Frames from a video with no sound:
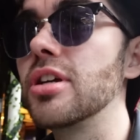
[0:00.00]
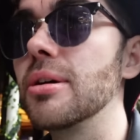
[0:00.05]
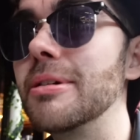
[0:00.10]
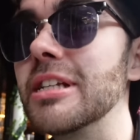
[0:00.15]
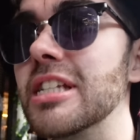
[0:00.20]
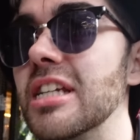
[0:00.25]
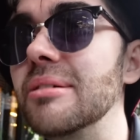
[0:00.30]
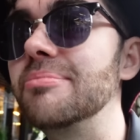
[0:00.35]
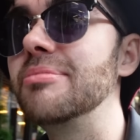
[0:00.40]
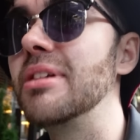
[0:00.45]
too
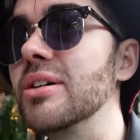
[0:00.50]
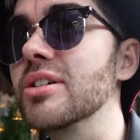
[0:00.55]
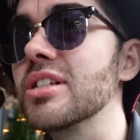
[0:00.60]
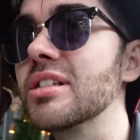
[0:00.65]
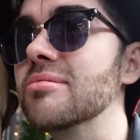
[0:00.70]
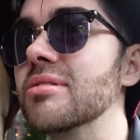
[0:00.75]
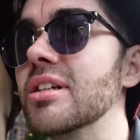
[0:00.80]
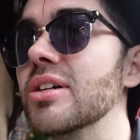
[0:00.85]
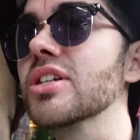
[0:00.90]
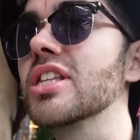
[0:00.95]
busy. I
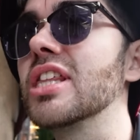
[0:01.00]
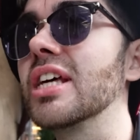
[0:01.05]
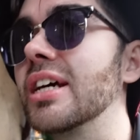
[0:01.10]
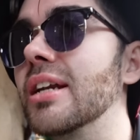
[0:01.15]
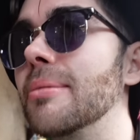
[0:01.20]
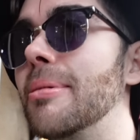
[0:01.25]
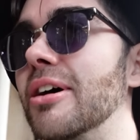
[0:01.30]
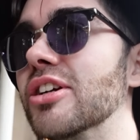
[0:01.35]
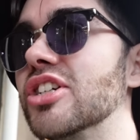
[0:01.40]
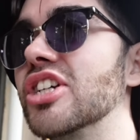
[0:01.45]
was, I was
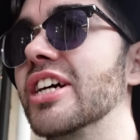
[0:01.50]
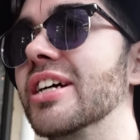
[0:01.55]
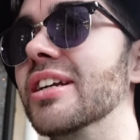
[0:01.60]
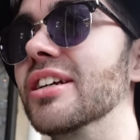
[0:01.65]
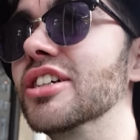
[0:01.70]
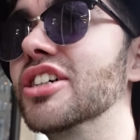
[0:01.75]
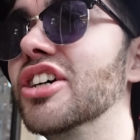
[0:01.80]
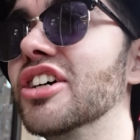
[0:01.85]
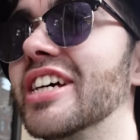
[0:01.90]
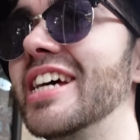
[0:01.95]
thinking about chicken
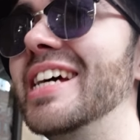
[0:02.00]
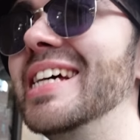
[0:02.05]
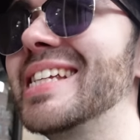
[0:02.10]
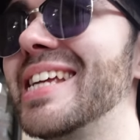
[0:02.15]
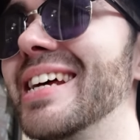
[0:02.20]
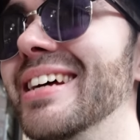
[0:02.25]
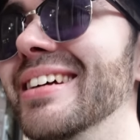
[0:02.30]
and cookies.